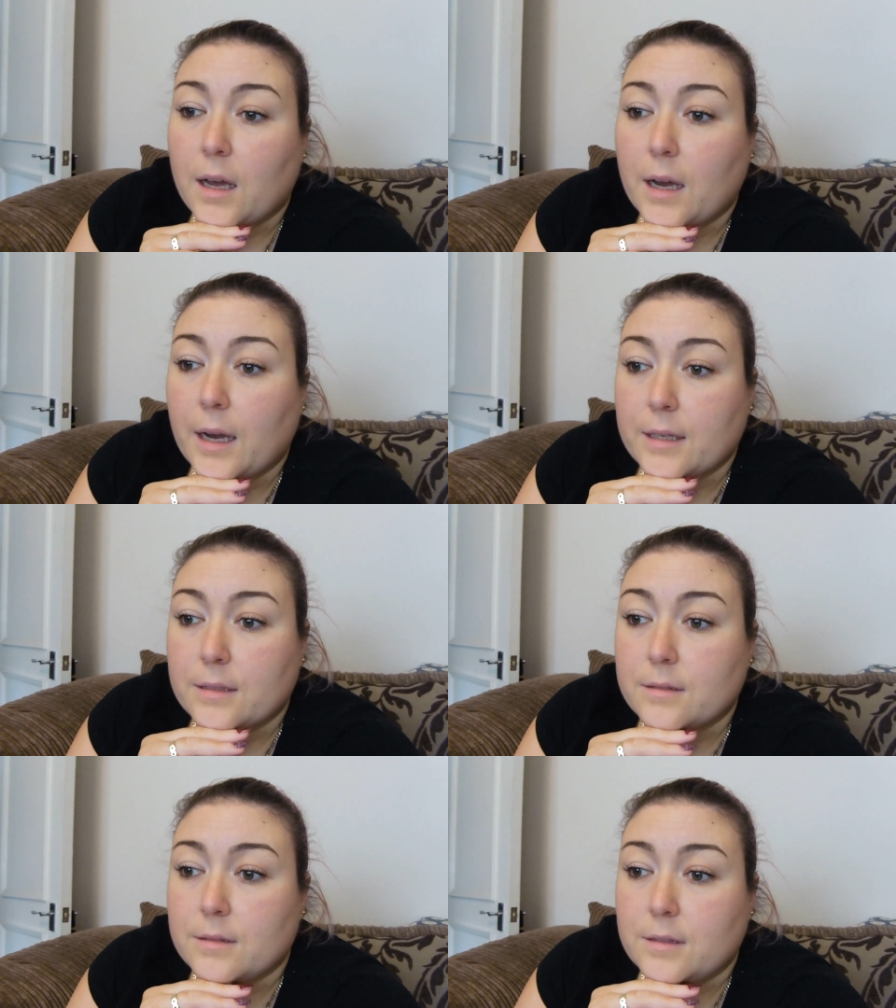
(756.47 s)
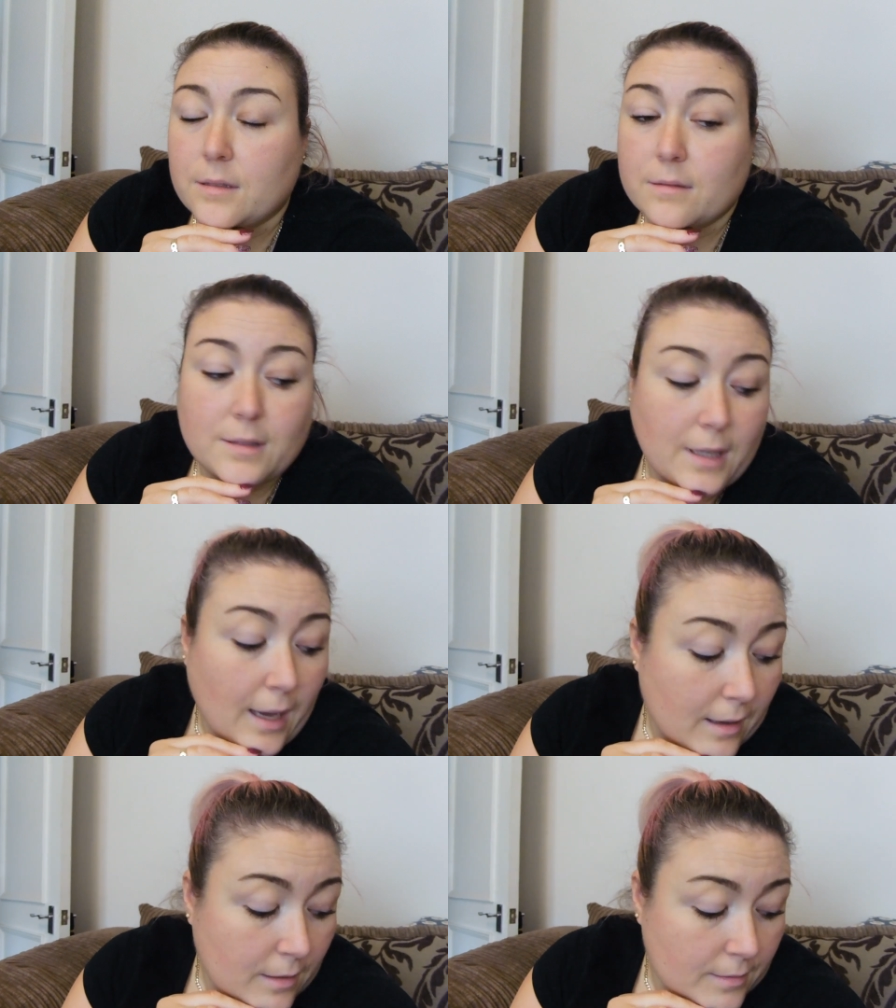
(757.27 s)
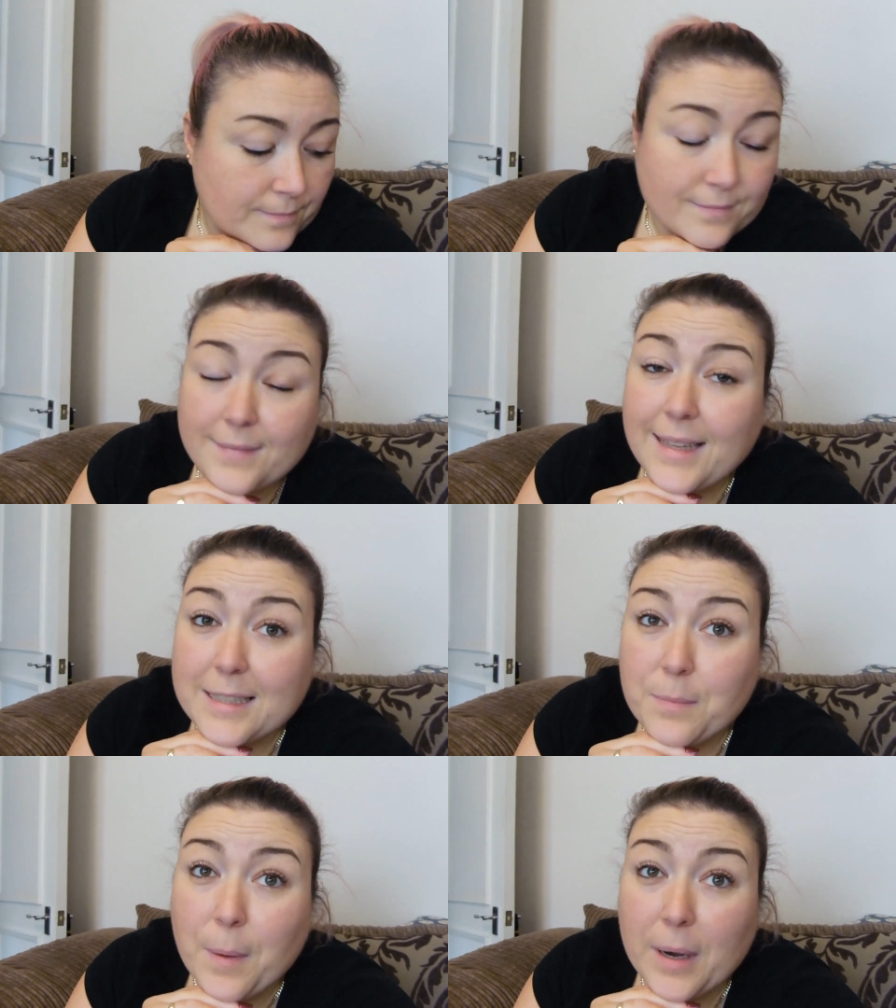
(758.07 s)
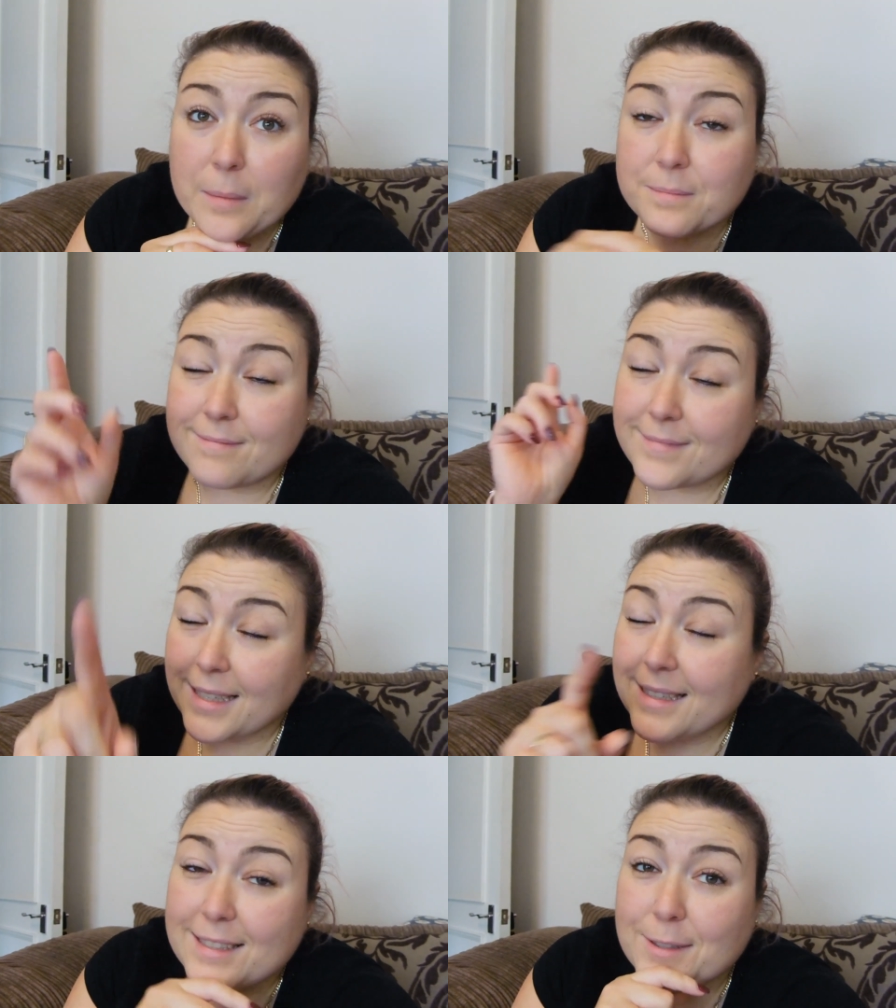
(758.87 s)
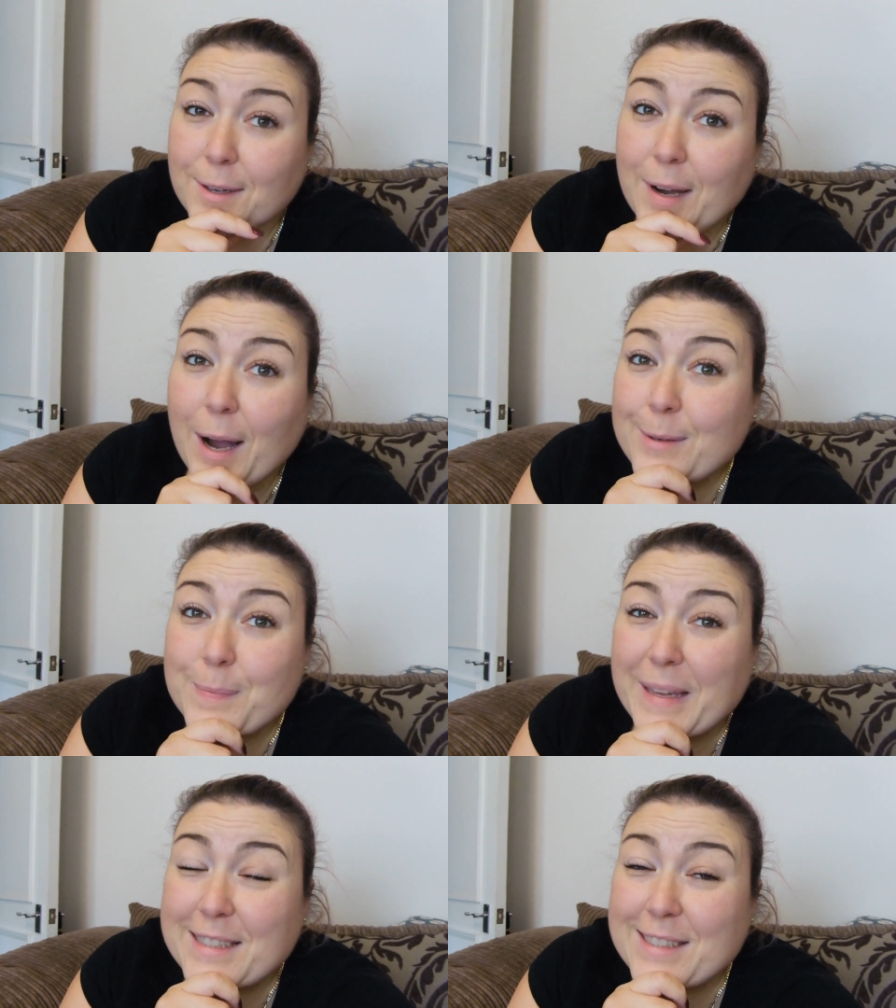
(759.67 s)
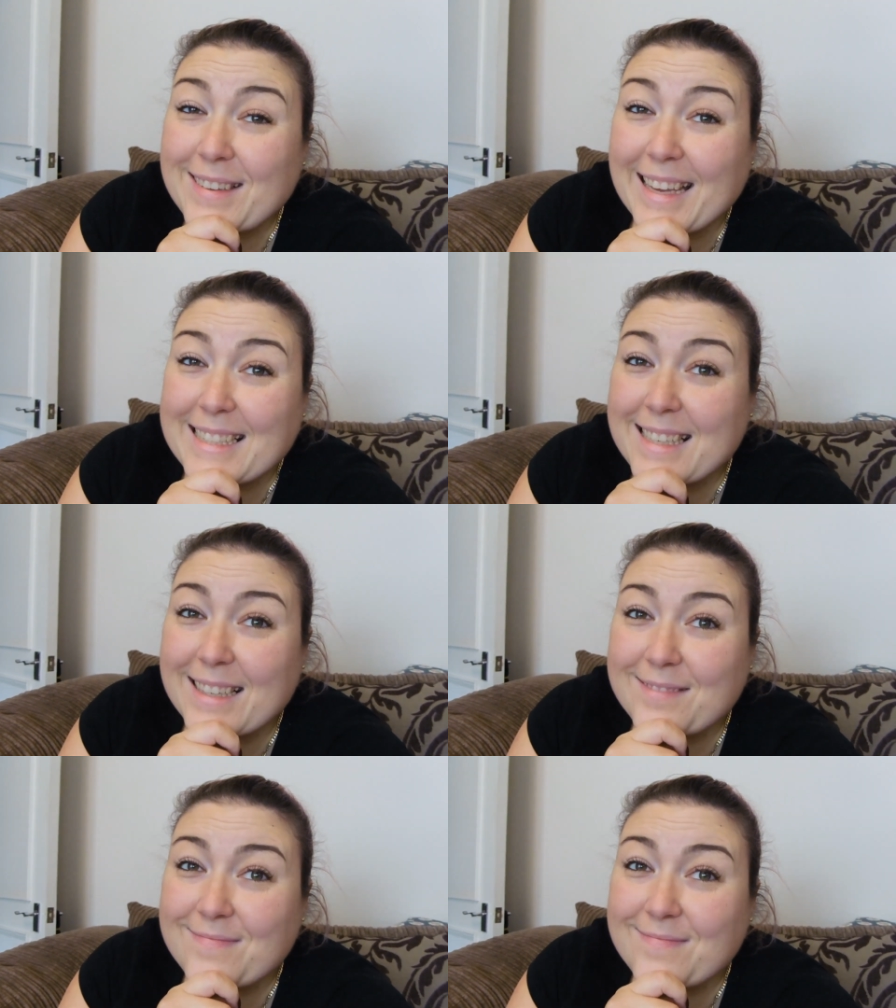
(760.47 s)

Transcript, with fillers: And yeah, that's my mum. So I'll speak to you later.